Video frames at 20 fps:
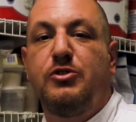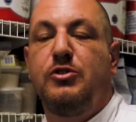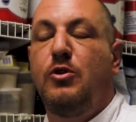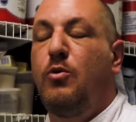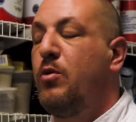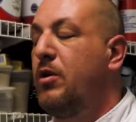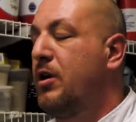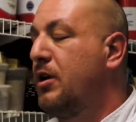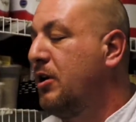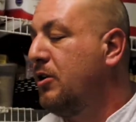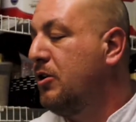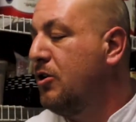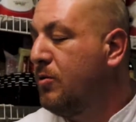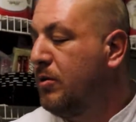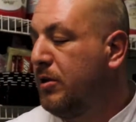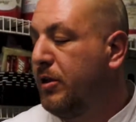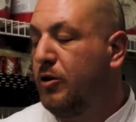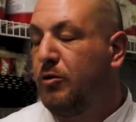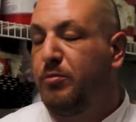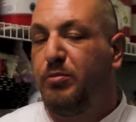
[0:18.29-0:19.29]
So we're going to
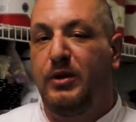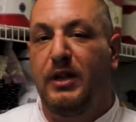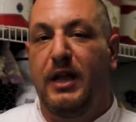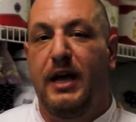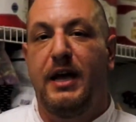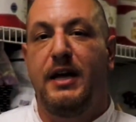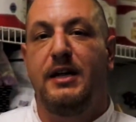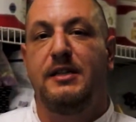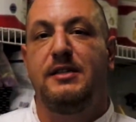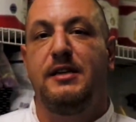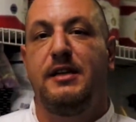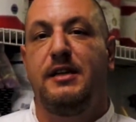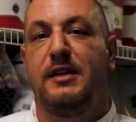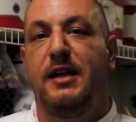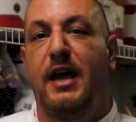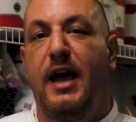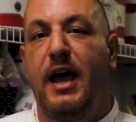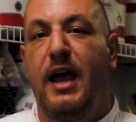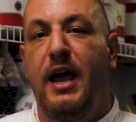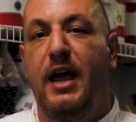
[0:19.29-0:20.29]
do a little play
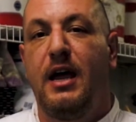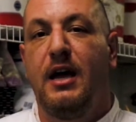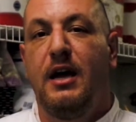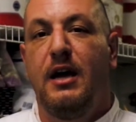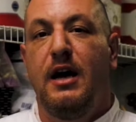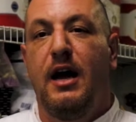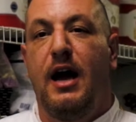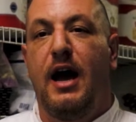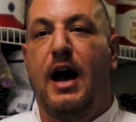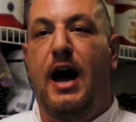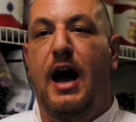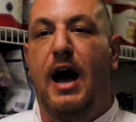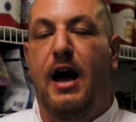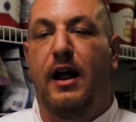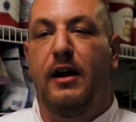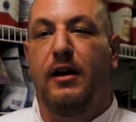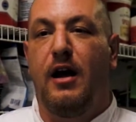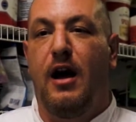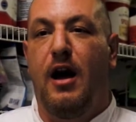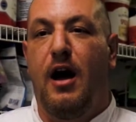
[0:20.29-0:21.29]
today
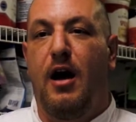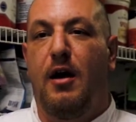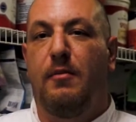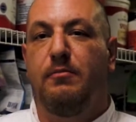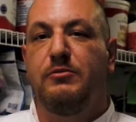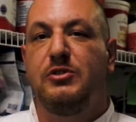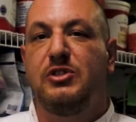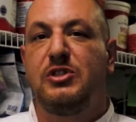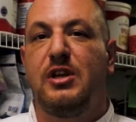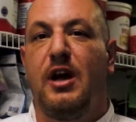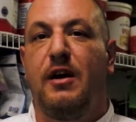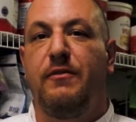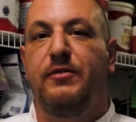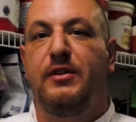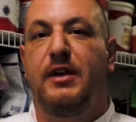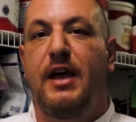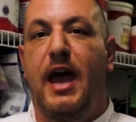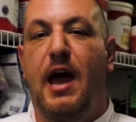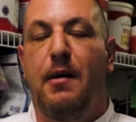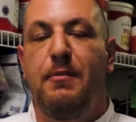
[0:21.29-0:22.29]
on
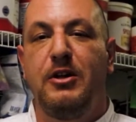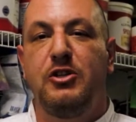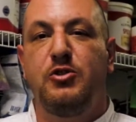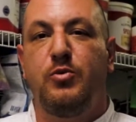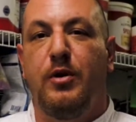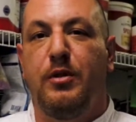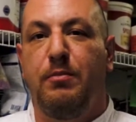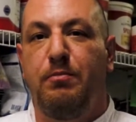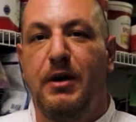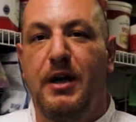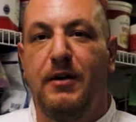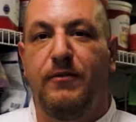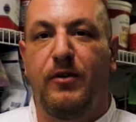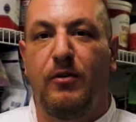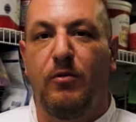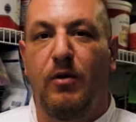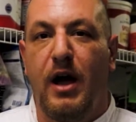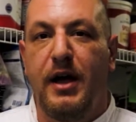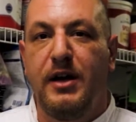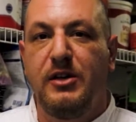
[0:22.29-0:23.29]
stuffed cabbage with beef
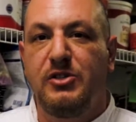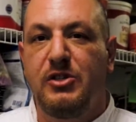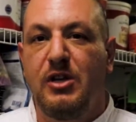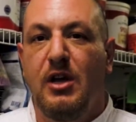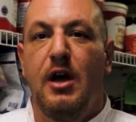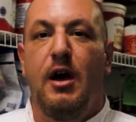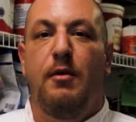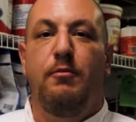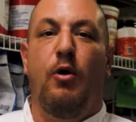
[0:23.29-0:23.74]
and rice,